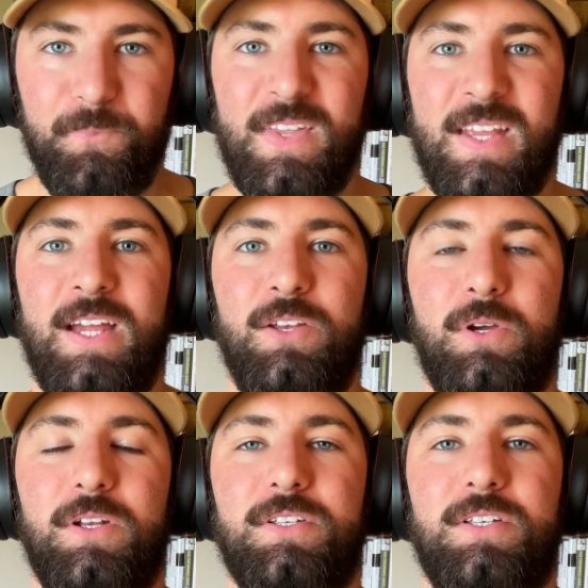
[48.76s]
and you
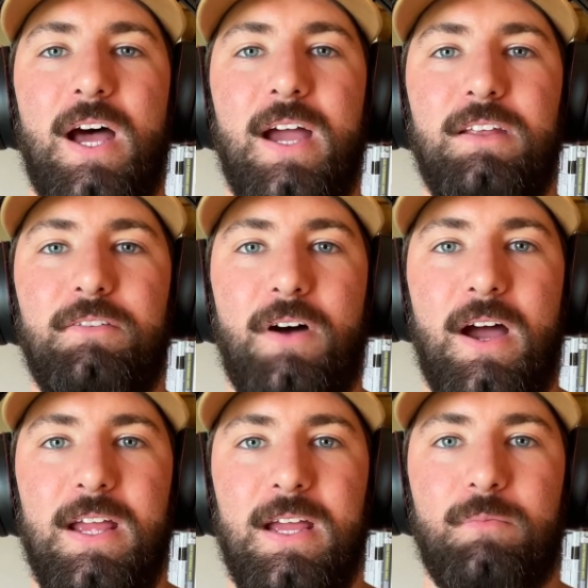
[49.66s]
can decide if I
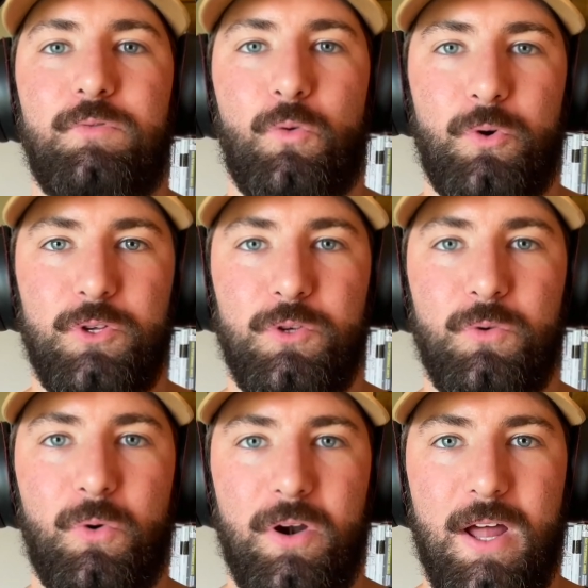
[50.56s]
am for you
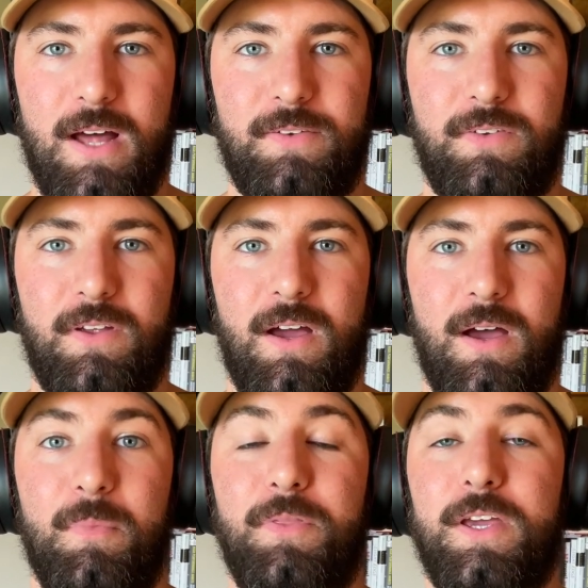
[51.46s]
or not.
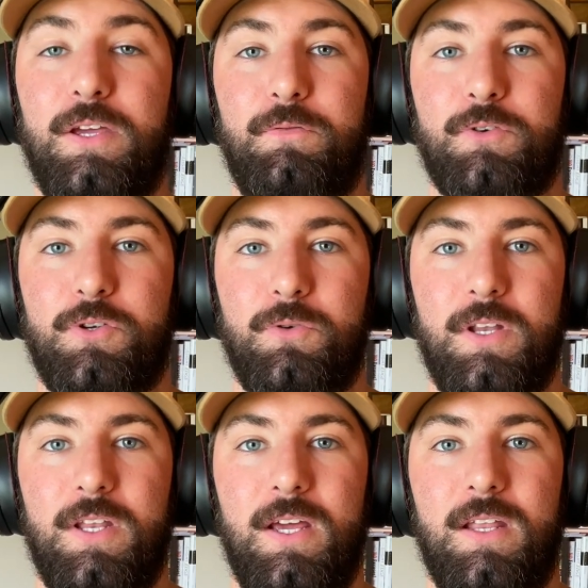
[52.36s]
But thank you for
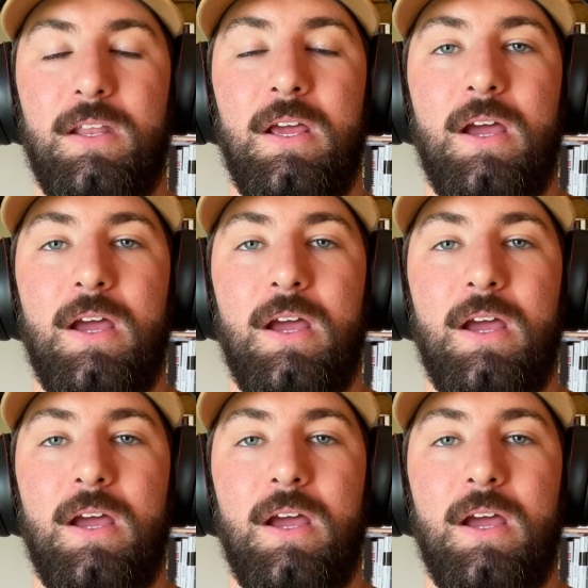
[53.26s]
tuning in.